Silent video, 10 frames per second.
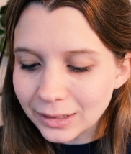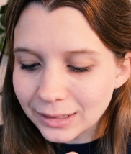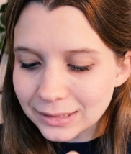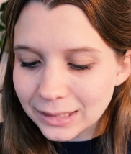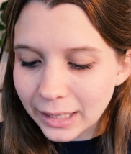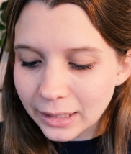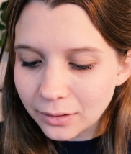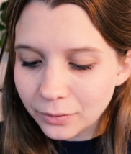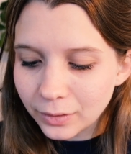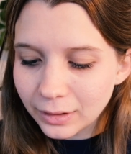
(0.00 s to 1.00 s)

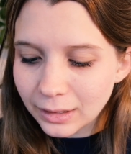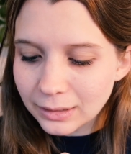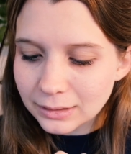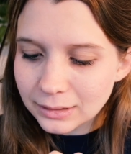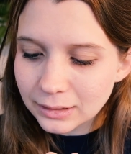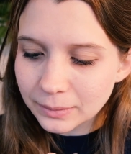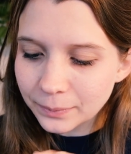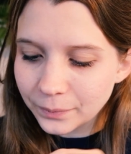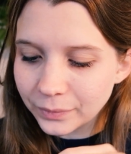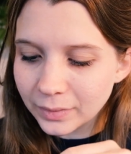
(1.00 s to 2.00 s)
excited for this.
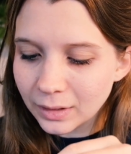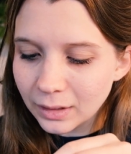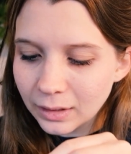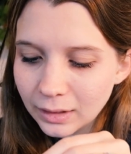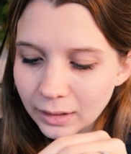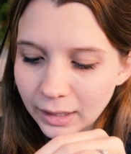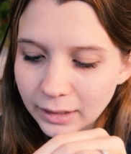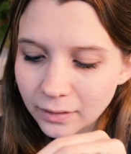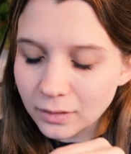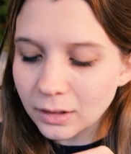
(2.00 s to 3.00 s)
It
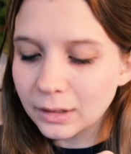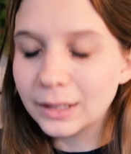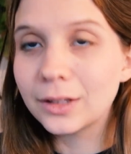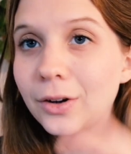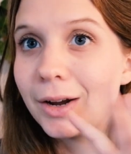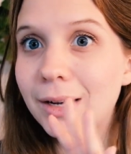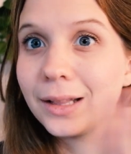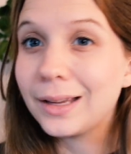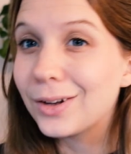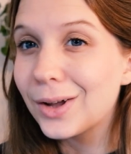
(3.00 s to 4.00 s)
doesn't look like there are any like